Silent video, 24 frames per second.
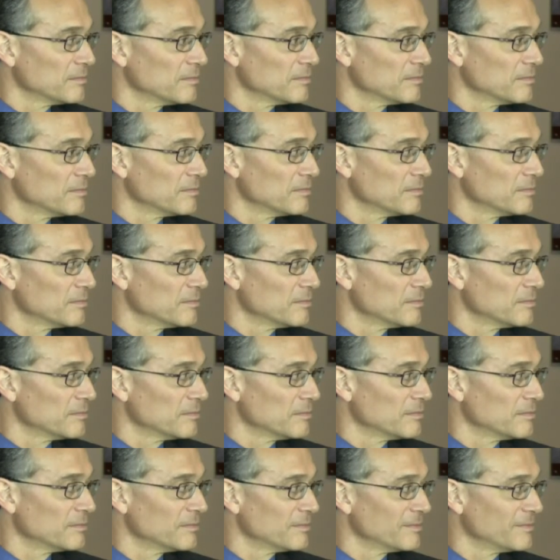
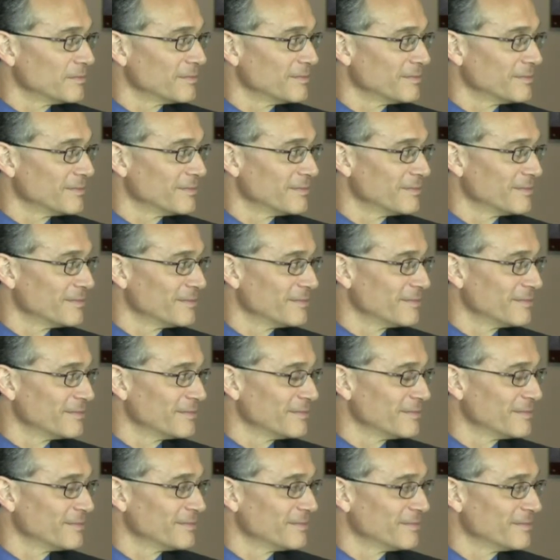
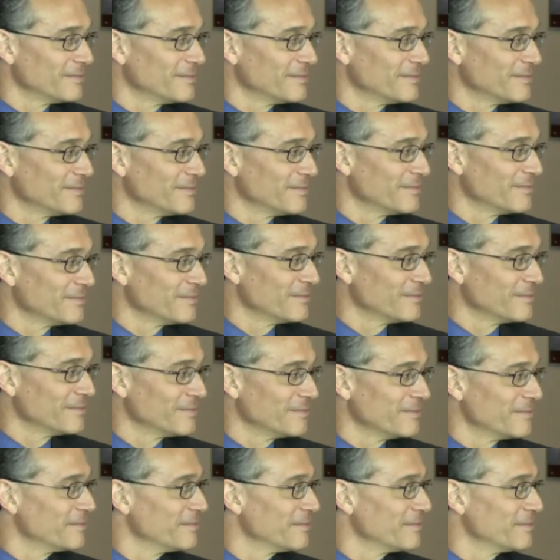
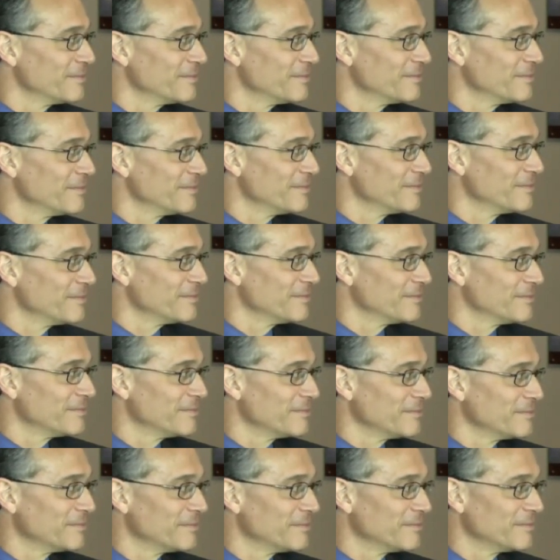
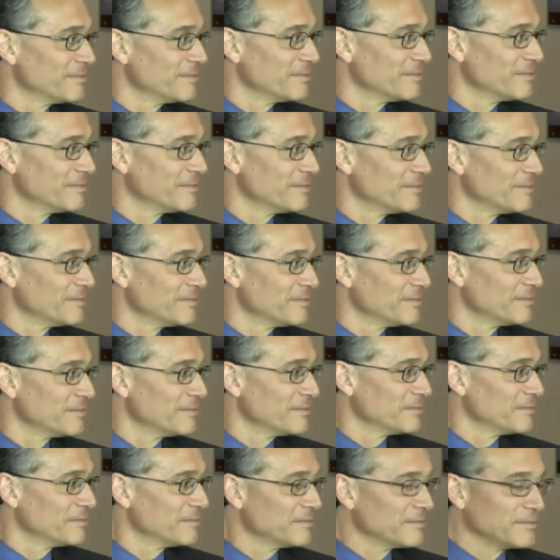
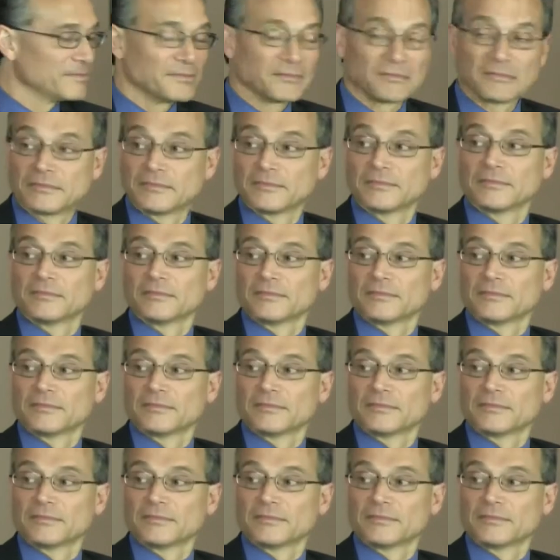The person shown says nothing.